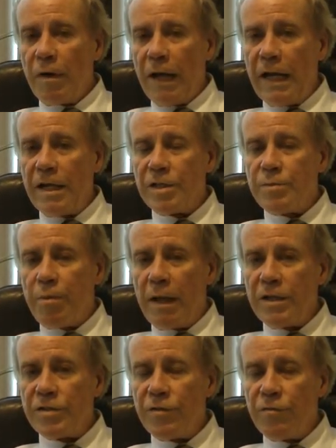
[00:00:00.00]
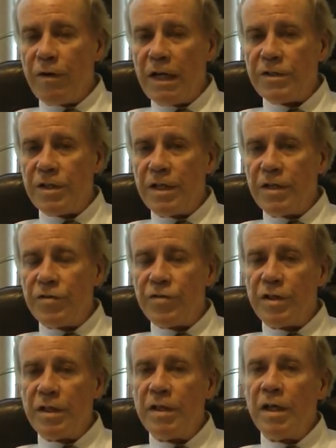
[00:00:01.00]
latest place of
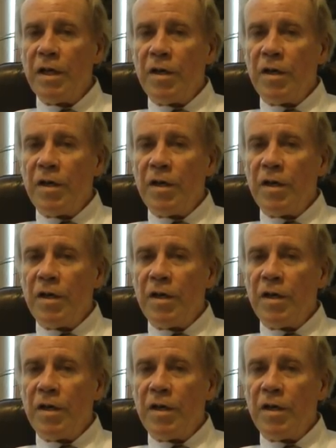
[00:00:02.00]
residence, and